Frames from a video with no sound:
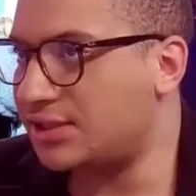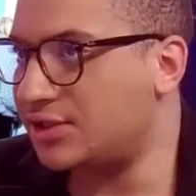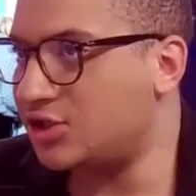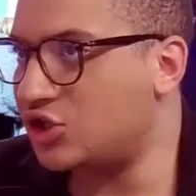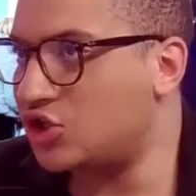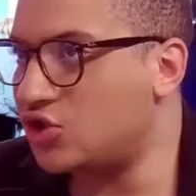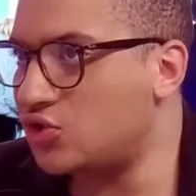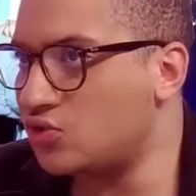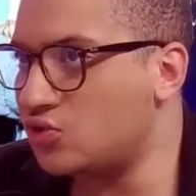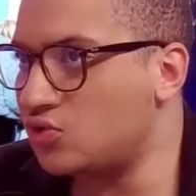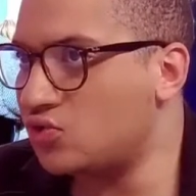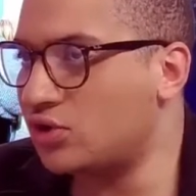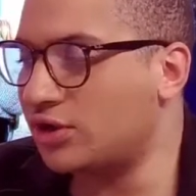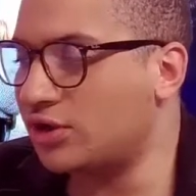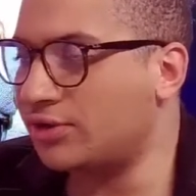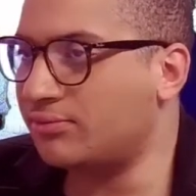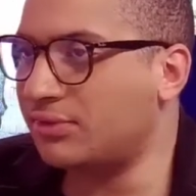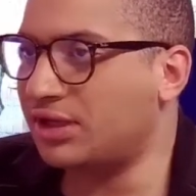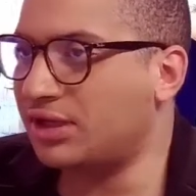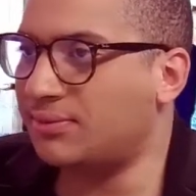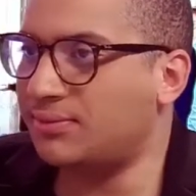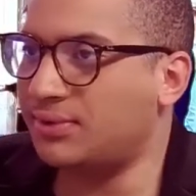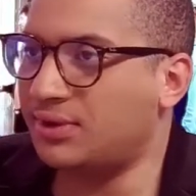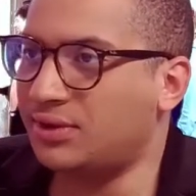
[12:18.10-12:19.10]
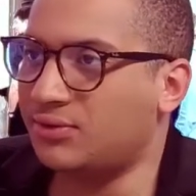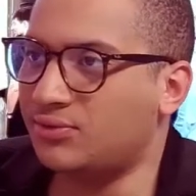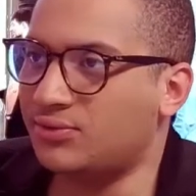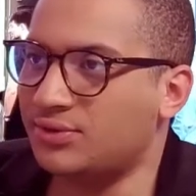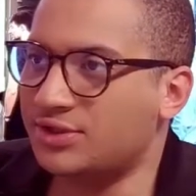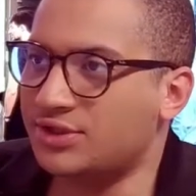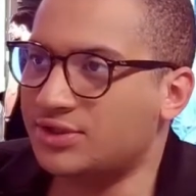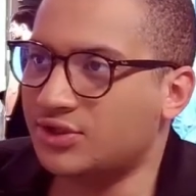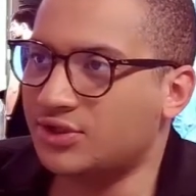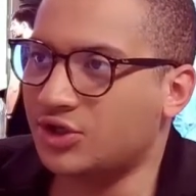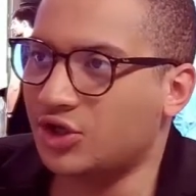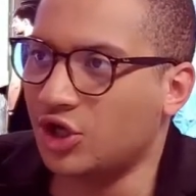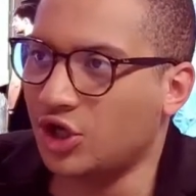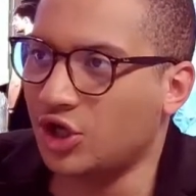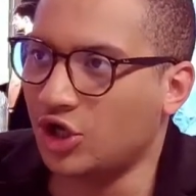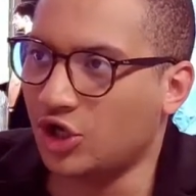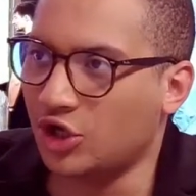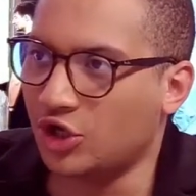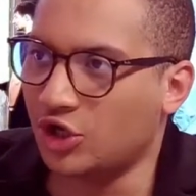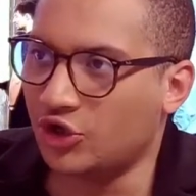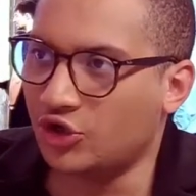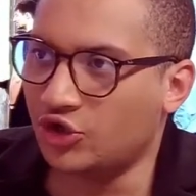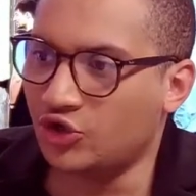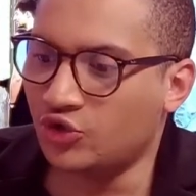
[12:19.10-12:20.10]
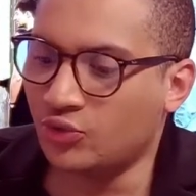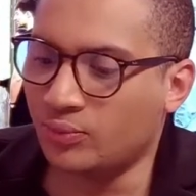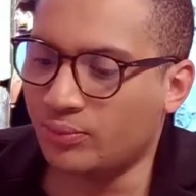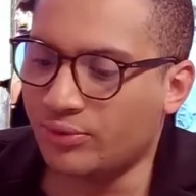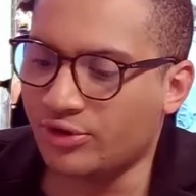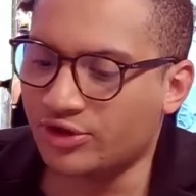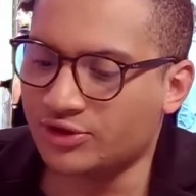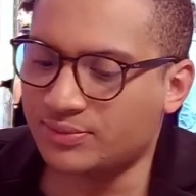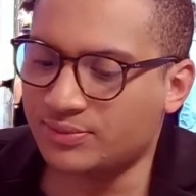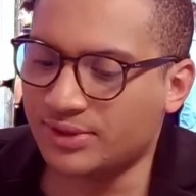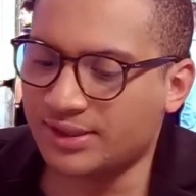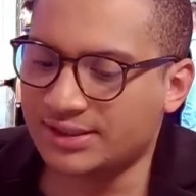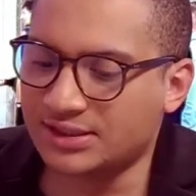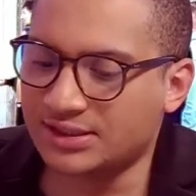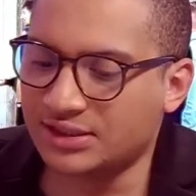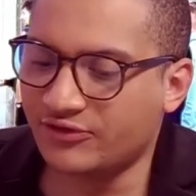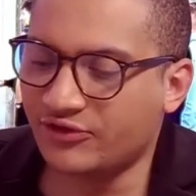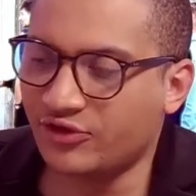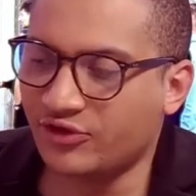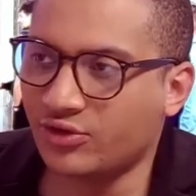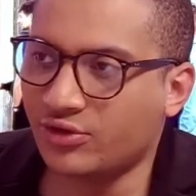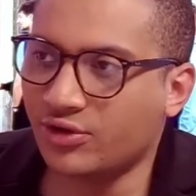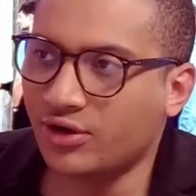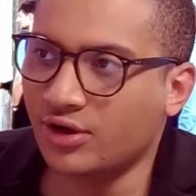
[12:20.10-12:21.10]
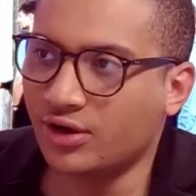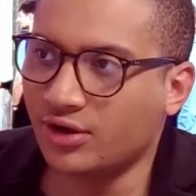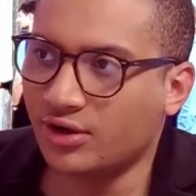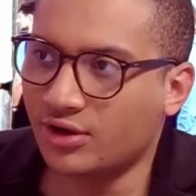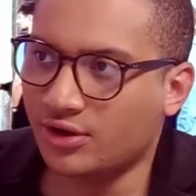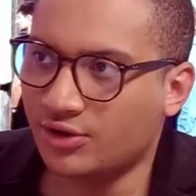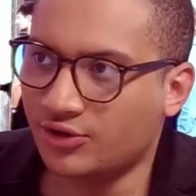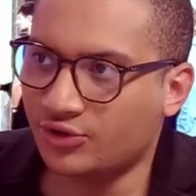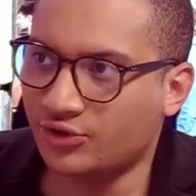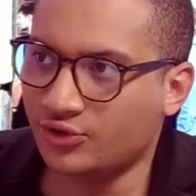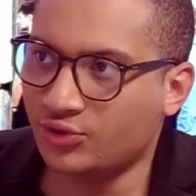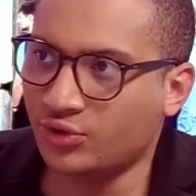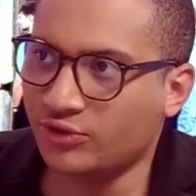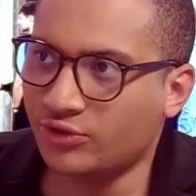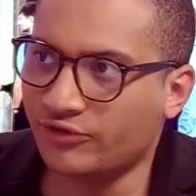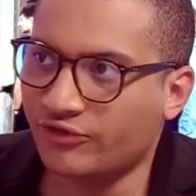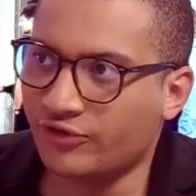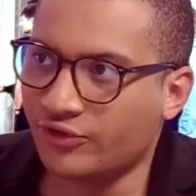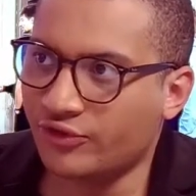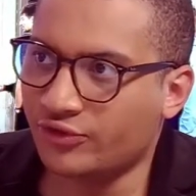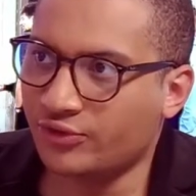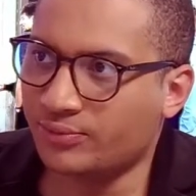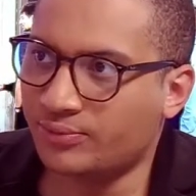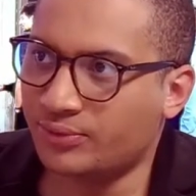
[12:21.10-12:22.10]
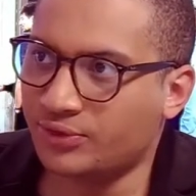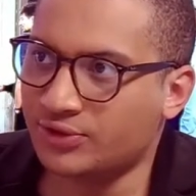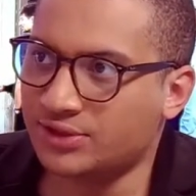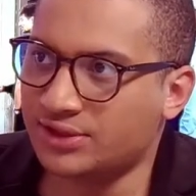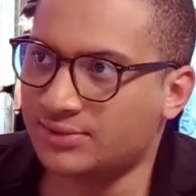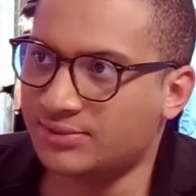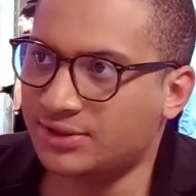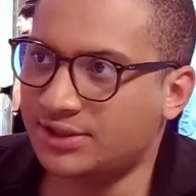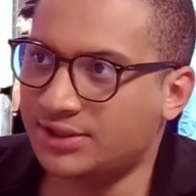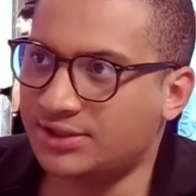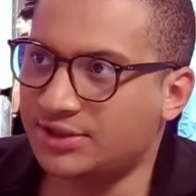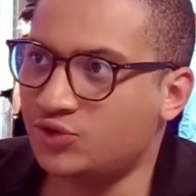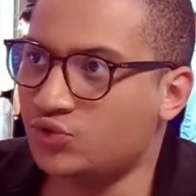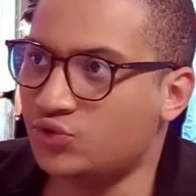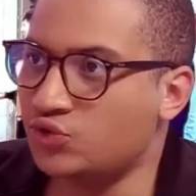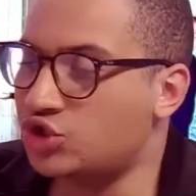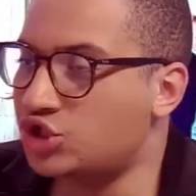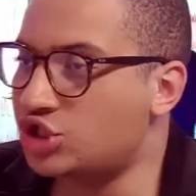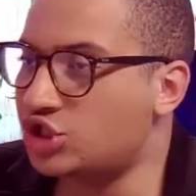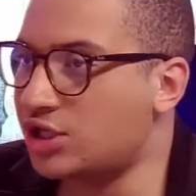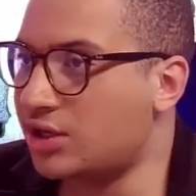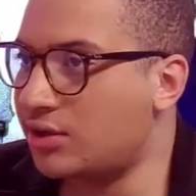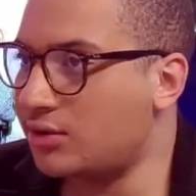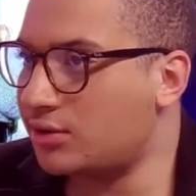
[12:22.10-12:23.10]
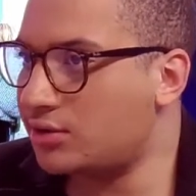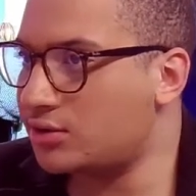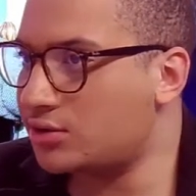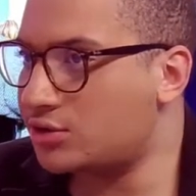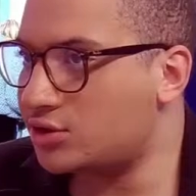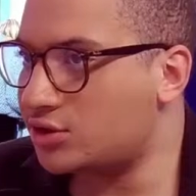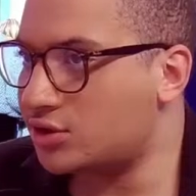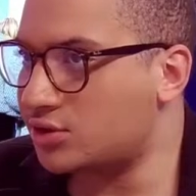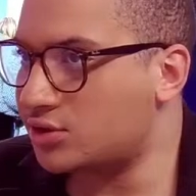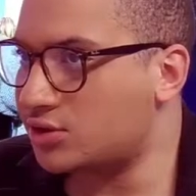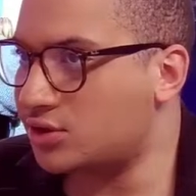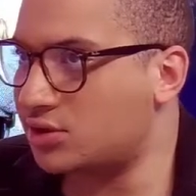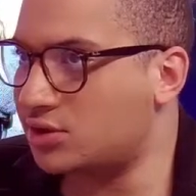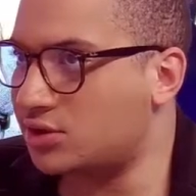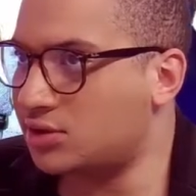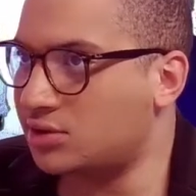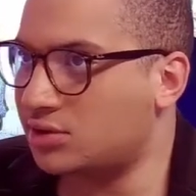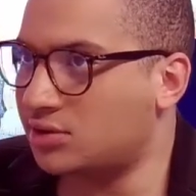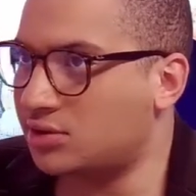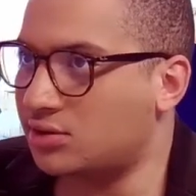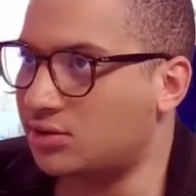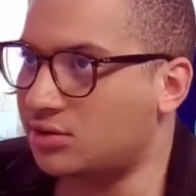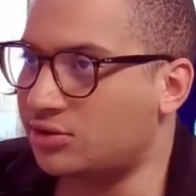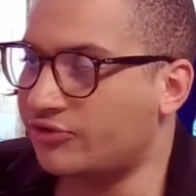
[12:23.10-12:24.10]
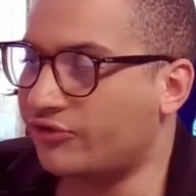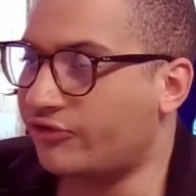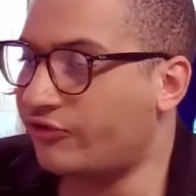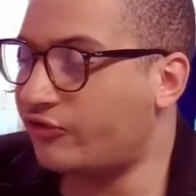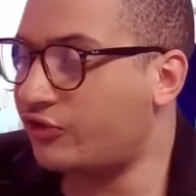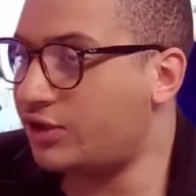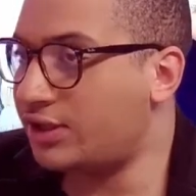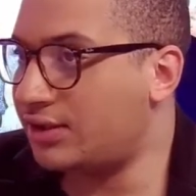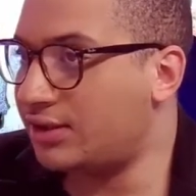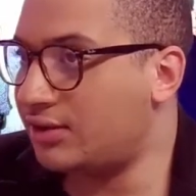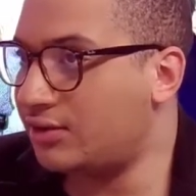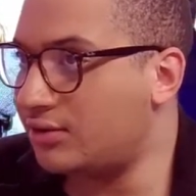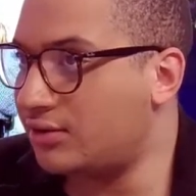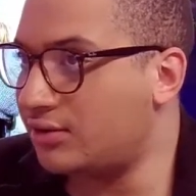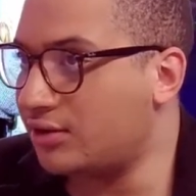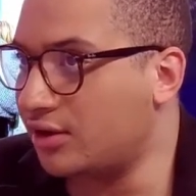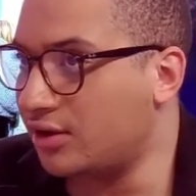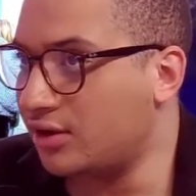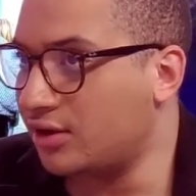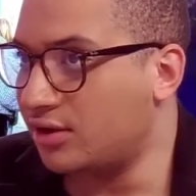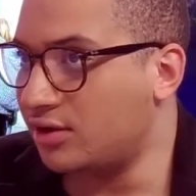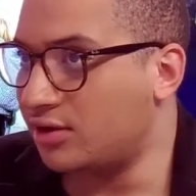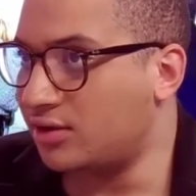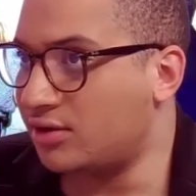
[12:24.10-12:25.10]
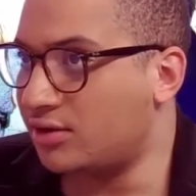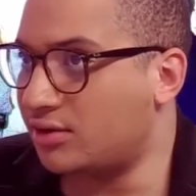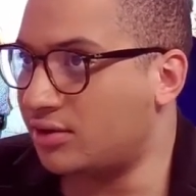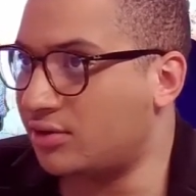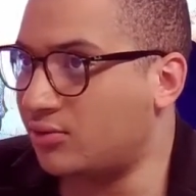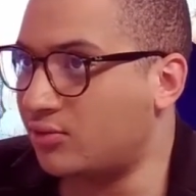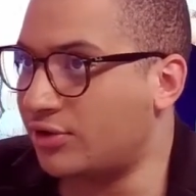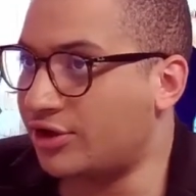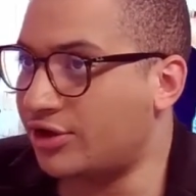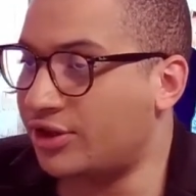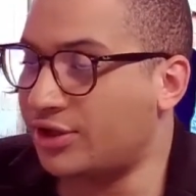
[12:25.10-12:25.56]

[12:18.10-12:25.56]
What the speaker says: new and maybe with a new perspective, or do you offer the possibility to change the field where they